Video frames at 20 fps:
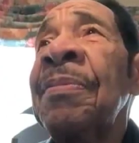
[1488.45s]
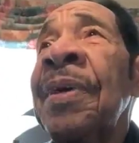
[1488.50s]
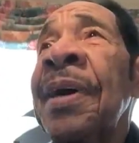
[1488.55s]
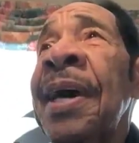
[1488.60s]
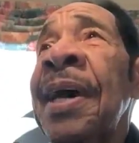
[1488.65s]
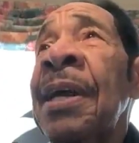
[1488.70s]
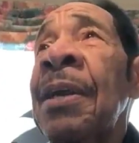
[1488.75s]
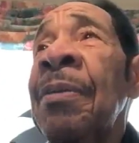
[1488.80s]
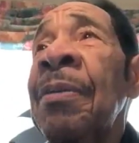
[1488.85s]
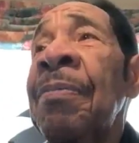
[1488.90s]

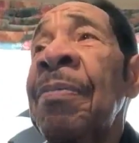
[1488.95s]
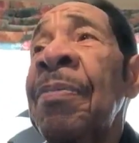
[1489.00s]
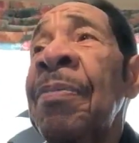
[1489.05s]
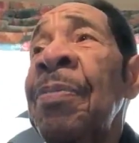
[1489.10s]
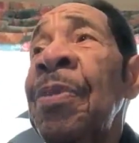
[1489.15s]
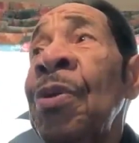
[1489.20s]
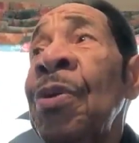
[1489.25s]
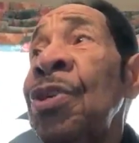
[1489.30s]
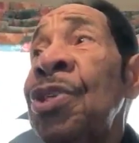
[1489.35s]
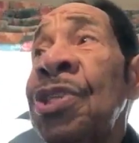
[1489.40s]
had a
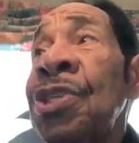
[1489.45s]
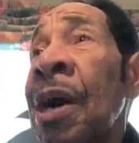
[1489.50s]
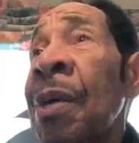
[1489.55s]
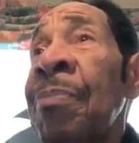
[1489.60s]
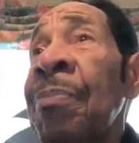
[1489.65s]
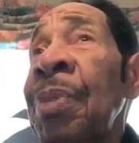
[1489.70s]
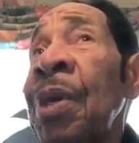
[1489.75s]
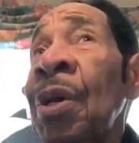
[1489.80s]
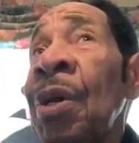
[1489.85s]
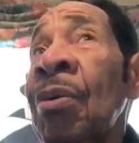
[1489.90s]
beauty
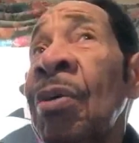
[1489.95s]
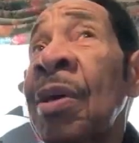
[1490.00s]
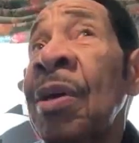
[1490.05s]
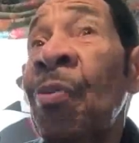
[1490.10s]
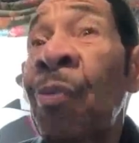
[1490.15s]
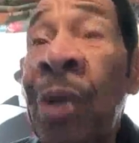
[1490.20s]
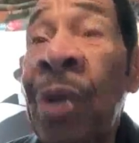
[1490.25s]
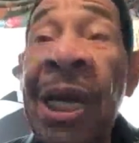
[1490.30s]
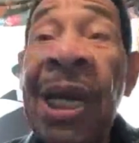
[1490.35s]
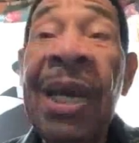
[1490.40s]
shop built,
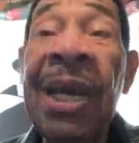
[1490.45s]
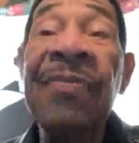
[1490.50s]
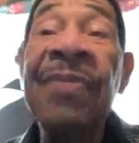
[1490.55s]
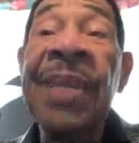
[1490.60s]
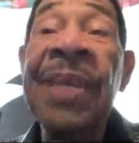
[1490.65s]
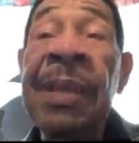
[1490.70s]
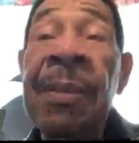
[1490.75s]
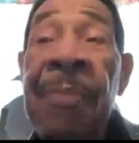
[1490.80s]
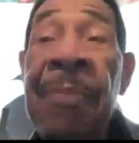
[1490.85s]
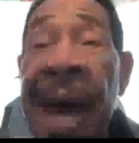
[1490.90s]
and we lived
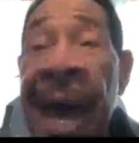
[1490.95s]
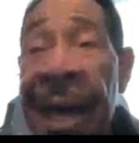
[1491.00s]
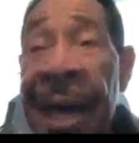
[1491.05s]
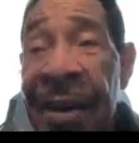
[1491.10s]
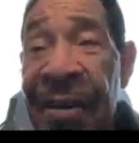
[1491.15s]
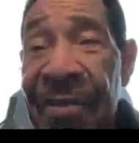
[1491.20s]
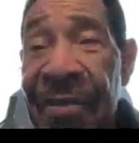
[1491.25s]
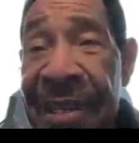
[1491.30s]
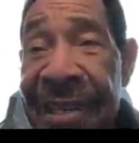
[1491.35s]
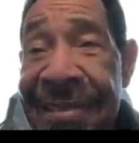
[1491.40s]
in the back
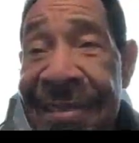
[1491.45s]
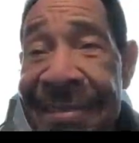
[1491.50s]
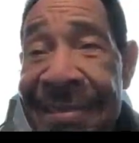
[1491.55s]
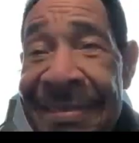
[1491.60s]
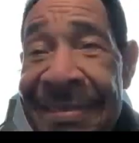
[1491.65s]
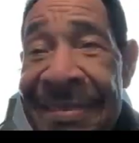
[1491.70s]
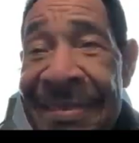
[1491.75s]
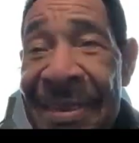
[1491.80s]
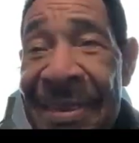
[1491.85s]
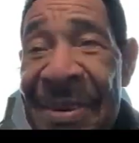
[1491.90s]
of
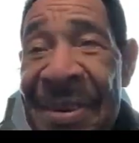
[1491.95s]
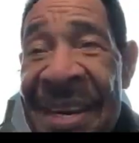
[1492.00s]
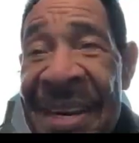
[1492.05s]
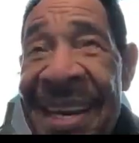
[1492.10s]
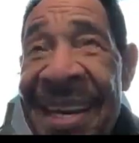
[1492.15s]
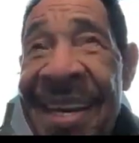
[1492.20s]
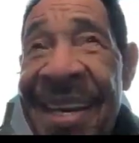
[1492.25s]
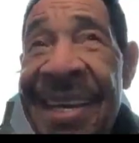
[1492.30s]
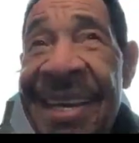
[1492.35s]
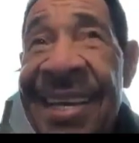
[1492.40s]
it,
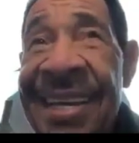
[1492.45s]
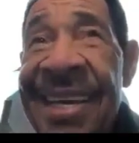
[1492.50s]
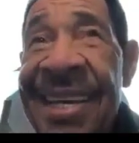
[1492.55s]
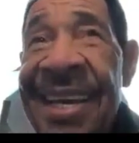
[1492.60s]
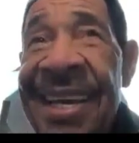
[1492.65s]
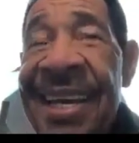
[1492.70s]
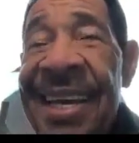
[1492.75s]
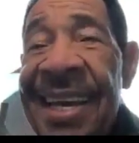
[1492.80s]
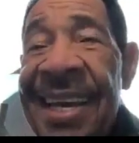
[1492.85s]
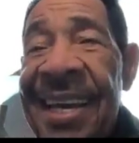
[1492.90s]
okay?
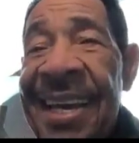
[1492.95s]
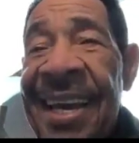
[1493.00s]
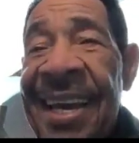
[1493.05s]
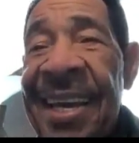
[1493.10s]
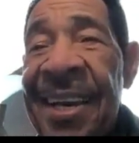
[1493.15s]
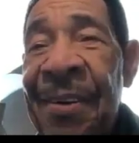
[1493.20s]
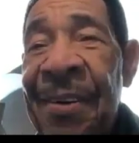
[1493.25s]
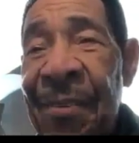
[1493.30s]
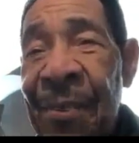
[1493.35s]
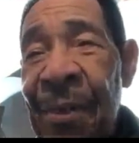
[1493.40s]

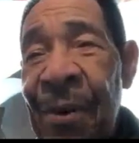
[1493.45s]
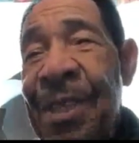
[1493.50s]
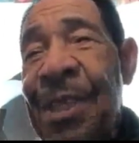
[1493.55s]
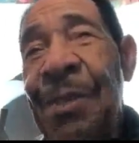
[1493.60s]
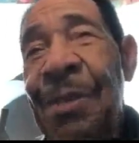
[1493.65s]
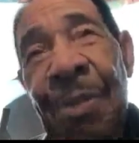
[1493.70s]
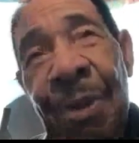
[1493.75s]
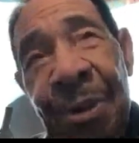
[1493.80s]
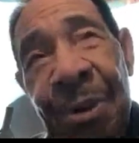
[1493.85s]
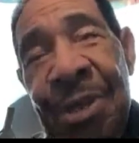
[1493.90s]
And of course,
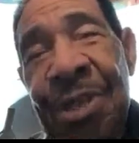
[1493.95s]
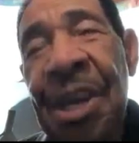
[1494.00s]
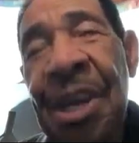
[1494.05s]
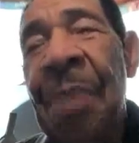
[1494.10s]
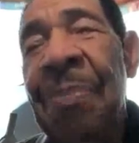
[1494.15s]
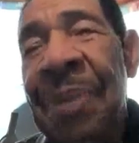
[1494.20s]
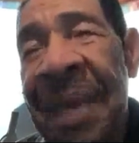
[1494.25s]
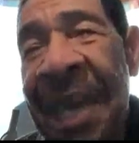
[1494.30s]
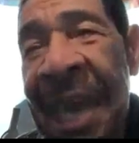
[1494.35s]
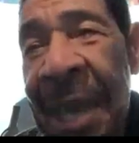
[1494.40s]
the beauty
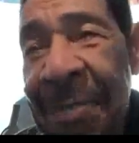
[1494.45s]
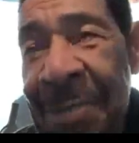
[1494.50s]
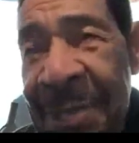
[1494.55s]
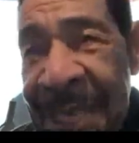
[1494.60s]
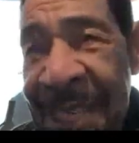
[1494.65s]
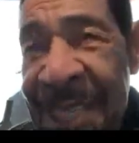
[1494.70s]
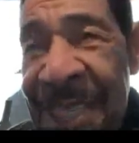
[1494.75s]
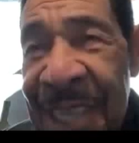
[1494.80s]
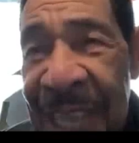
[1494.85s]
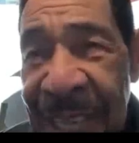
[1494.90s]
shop became
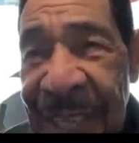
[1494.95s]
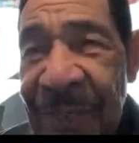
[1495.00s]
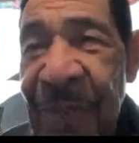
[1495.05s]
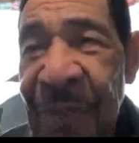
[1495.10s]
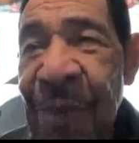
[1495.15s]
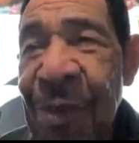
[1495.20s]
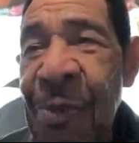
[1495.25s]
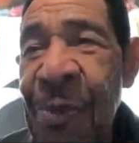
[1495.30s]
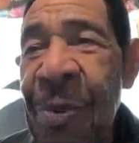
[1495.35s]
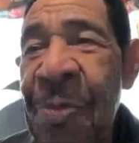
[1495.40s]

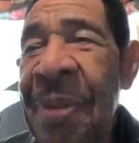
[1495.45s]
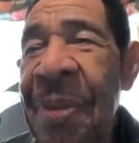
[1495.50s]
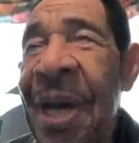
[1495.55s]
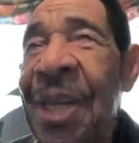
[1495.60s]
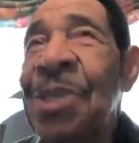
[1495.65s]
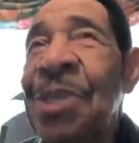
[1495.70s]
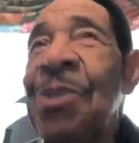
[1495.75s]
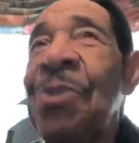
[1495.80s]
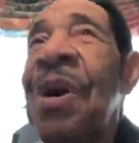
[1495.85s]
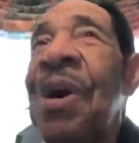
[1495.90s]
successful with my
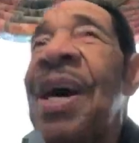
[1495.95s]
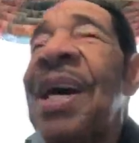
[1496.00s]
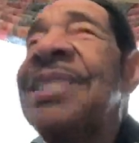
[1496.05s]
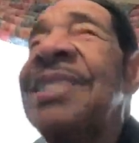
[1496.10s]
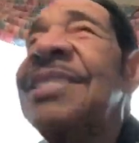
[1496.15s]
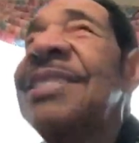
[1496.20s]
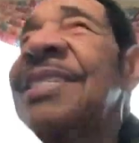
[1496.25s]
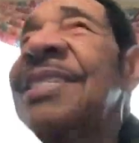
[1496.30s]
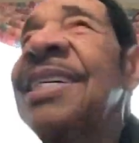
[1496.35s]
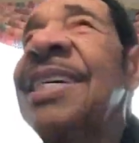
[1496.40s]
two
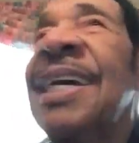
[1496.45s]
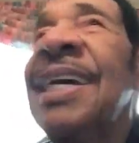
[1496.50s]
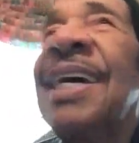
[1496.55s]
aunts.